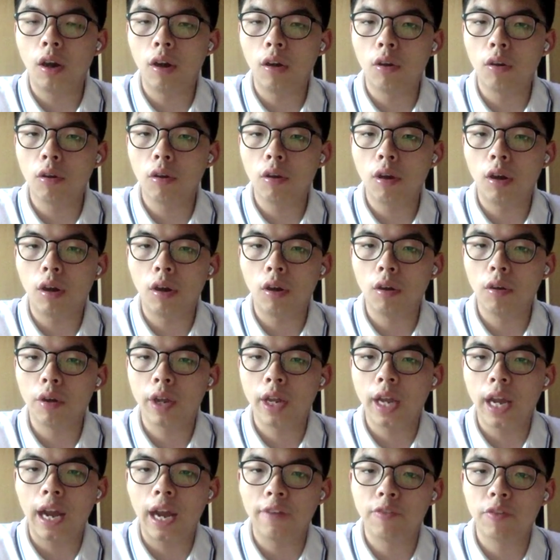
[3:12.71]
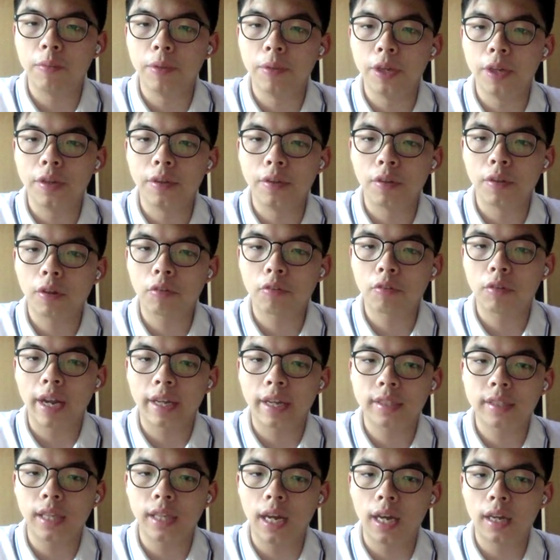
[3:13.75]
Hong Kong government
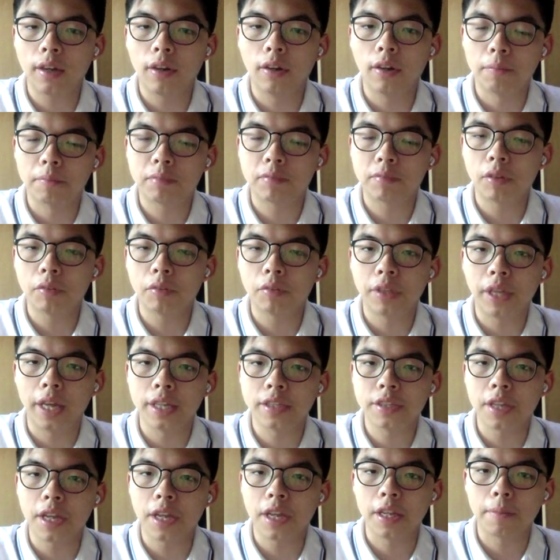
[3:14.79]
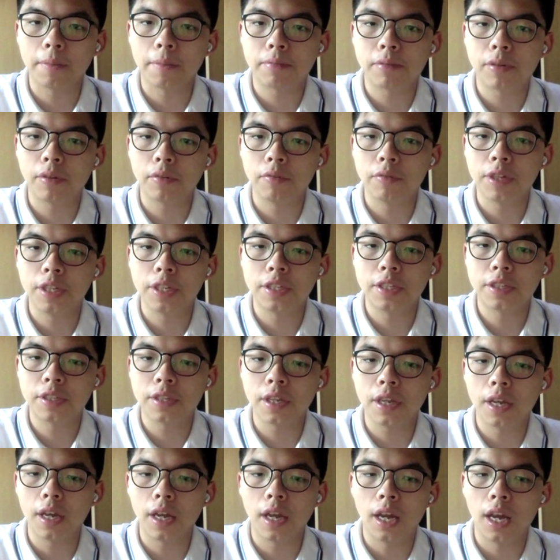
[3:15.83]
crackdown on protests and the
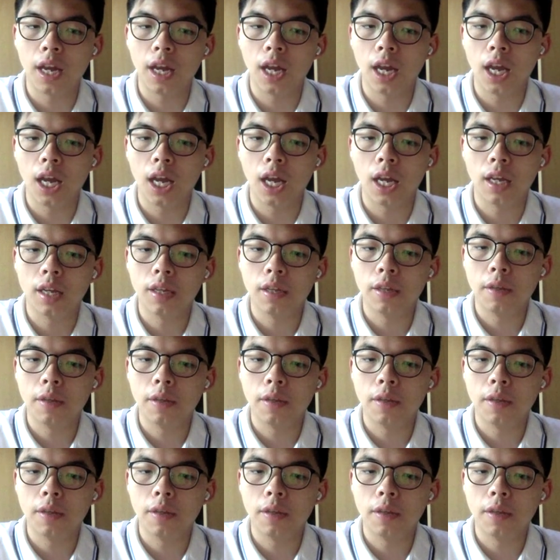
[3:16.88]
police uh,